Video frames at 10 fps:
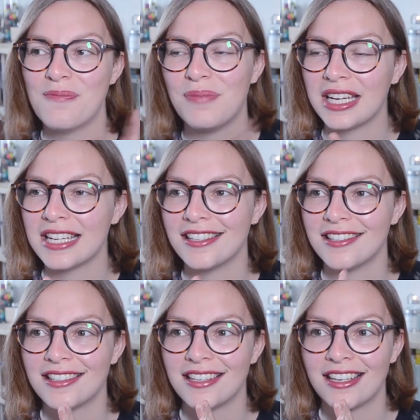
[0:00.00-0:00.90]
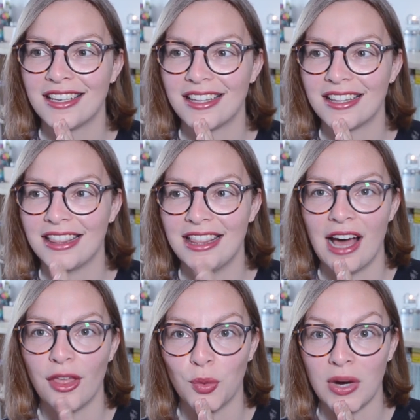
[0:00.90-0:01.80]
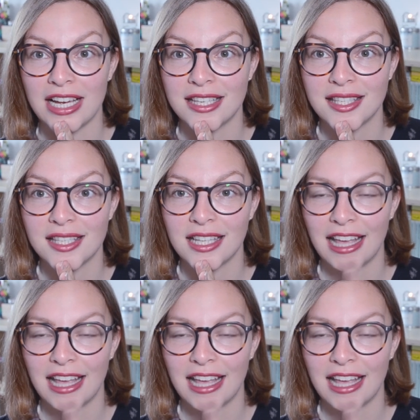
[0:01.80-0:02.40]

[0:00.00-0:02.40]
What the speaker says: because otherwise